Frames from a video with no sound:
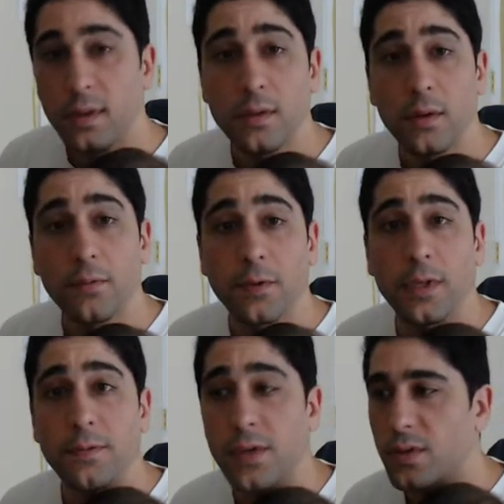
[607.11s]
Hopefully,
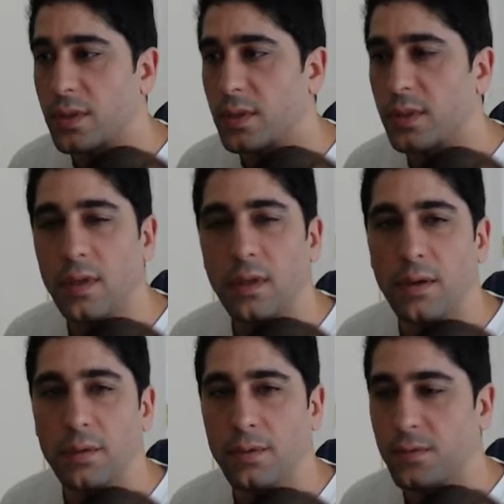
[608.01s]
eventually, I'll have
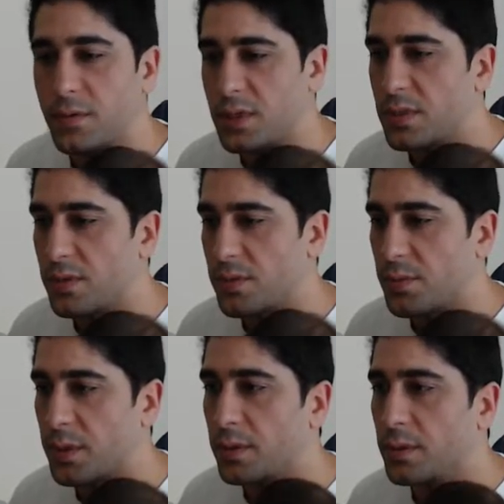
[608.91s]
enough cities or something.